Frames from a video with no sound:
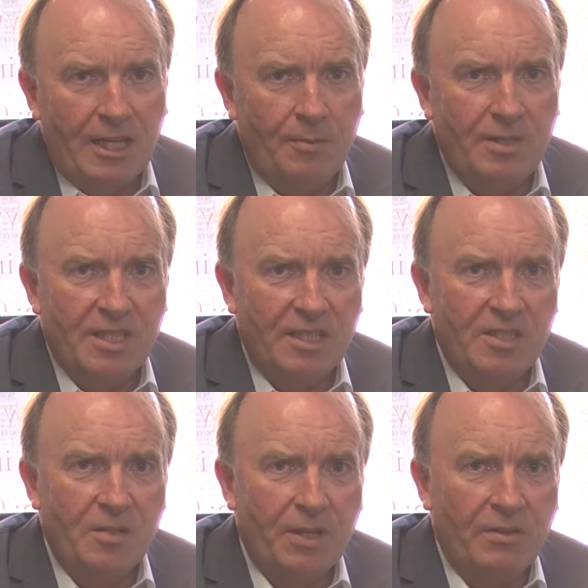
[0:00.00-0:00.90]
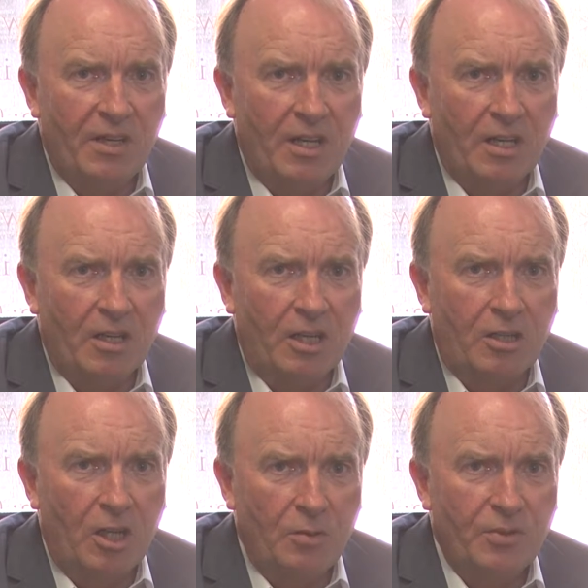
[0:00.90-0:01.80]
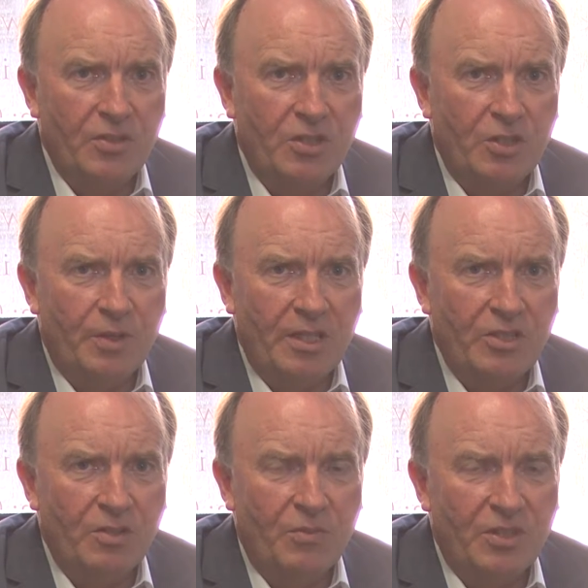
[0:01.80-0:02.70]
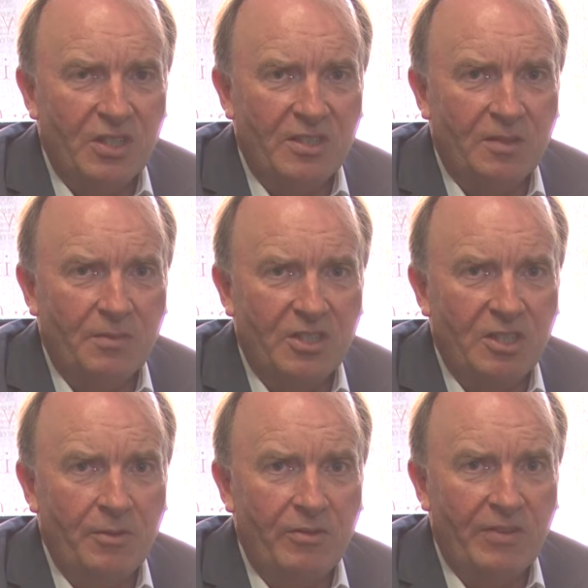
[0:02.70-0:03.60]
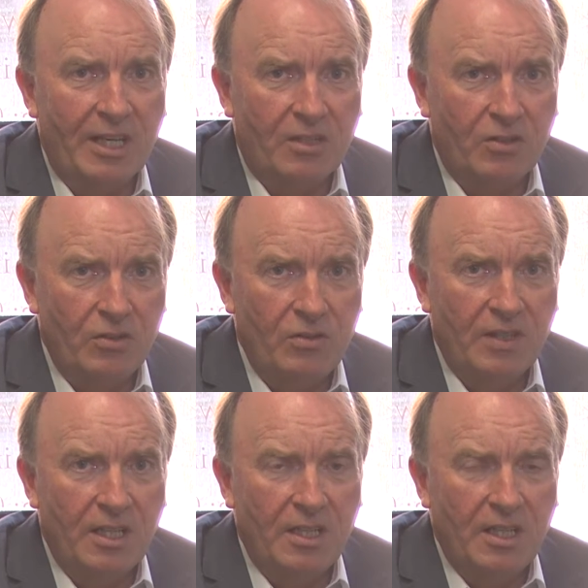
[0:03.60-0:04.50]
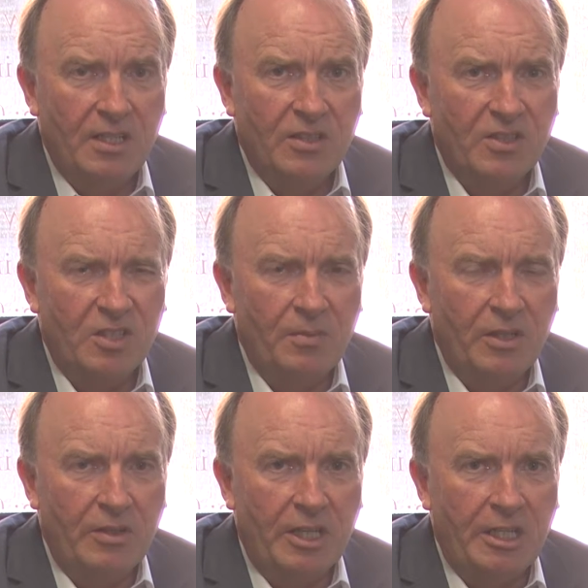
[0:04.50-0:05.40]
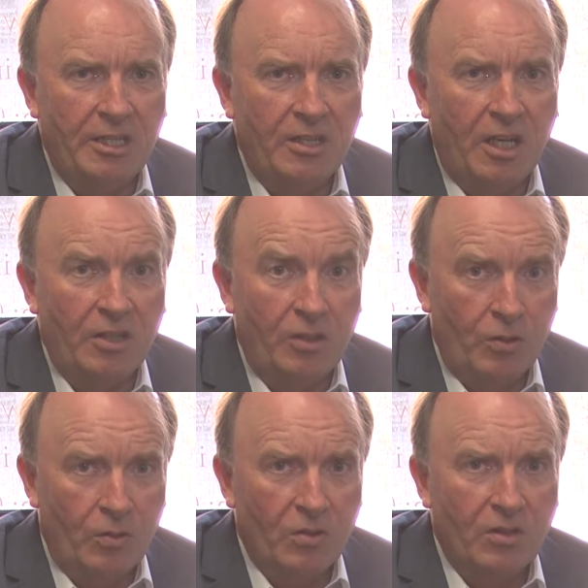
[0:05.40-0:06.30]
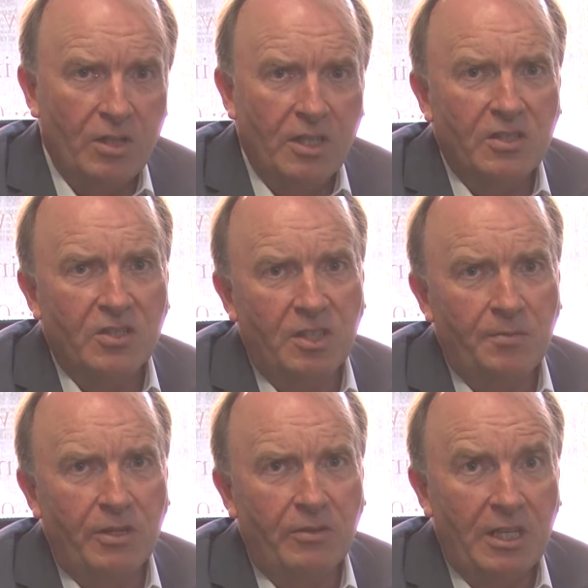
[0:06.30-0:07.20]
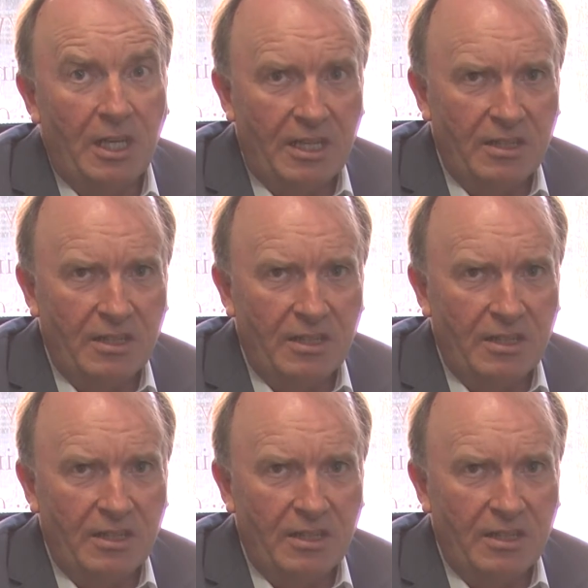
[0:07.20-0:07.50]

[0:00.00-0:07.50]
Let me say this is a bit of a global situation. We're seeing something similar in Vancouver, similar in New York, similar in